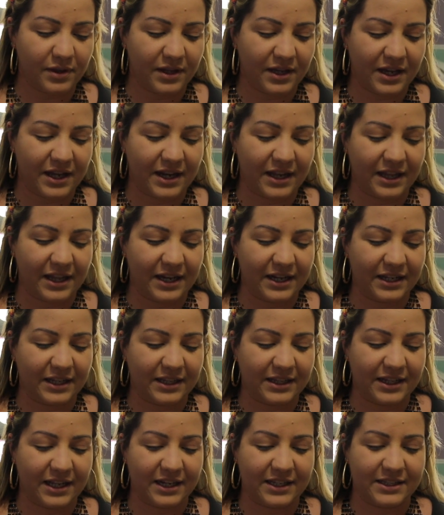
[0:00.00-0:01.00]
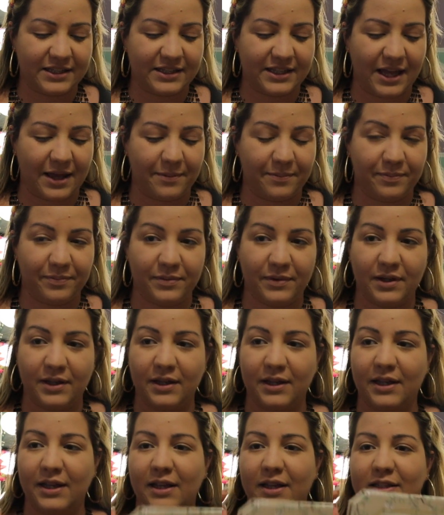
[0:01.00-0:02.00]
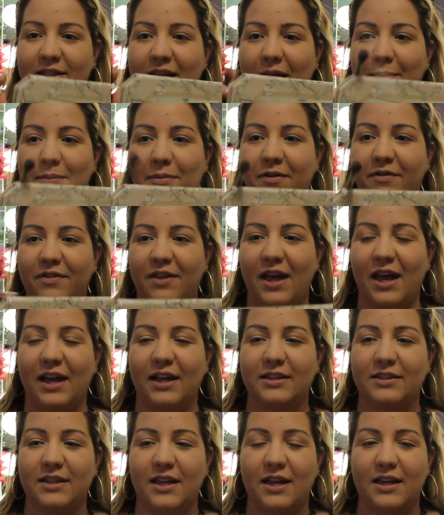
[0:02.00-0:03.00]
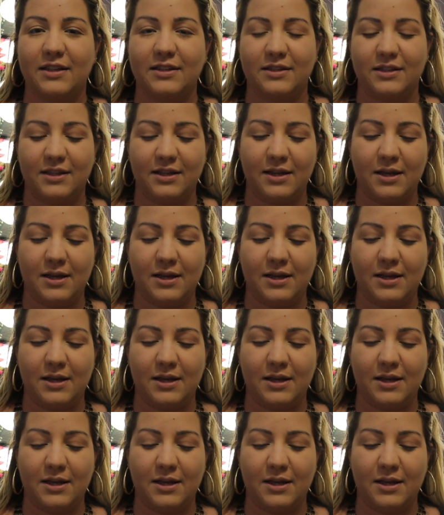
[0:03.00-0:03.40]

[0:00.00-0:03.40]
Kind of let it set. Tap off the excess.